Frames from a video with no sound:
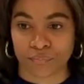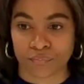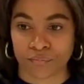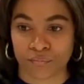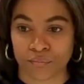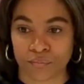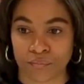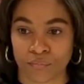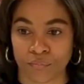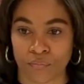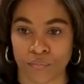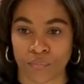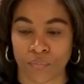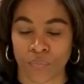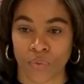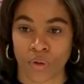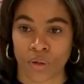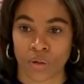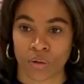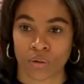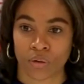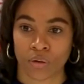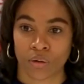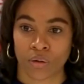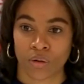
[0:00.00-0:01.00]
And then
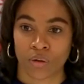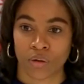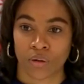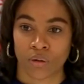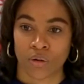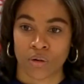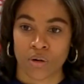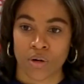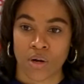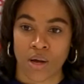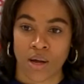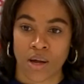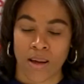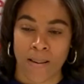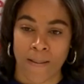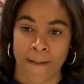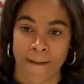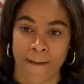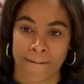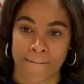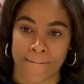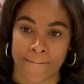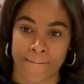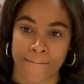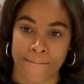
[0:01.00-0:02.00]
it just seemed like
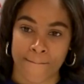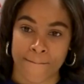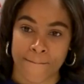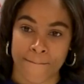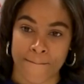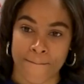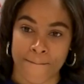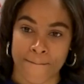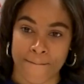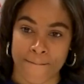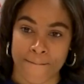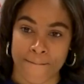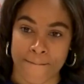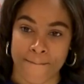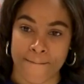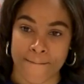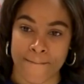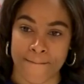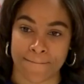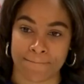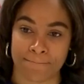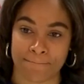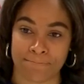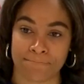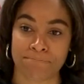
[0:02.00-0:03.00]
the start of that third
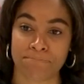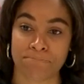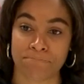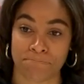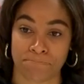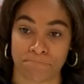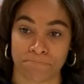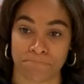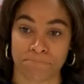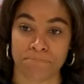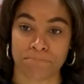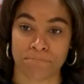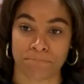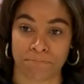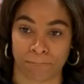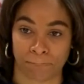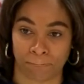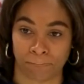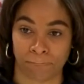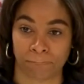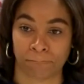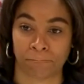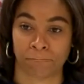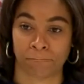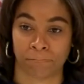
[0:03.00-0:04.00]
quarter
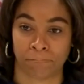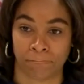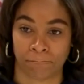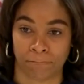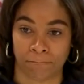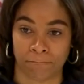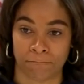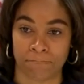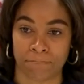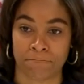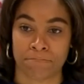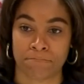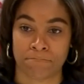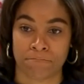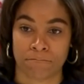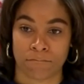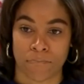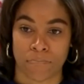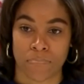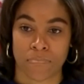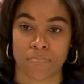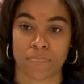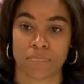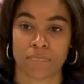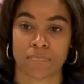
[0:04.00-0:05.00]
just kind of
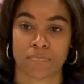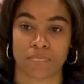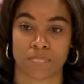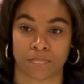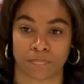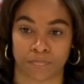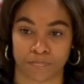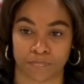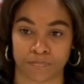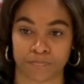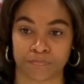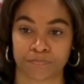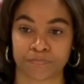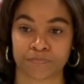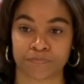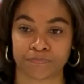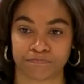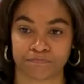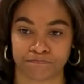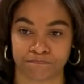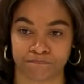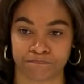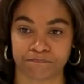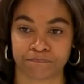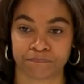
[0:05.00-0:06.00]
set the tone for
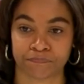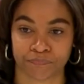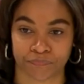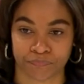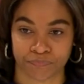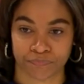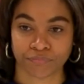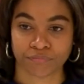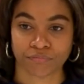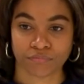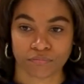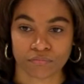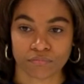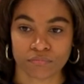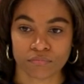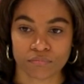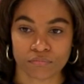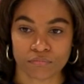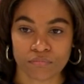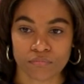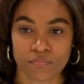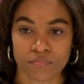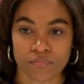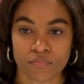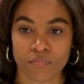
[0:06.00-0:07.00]
so when we talk
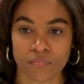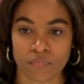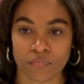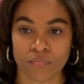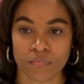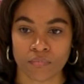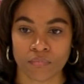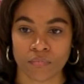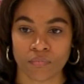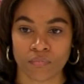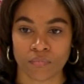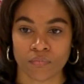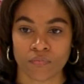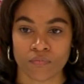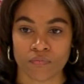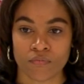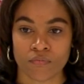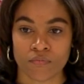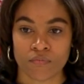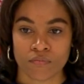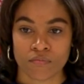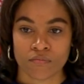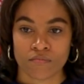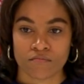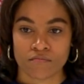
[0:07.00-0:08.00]
about this
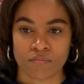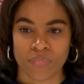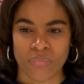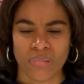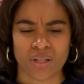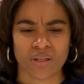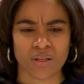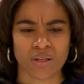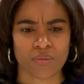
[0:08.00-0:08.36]
stretch.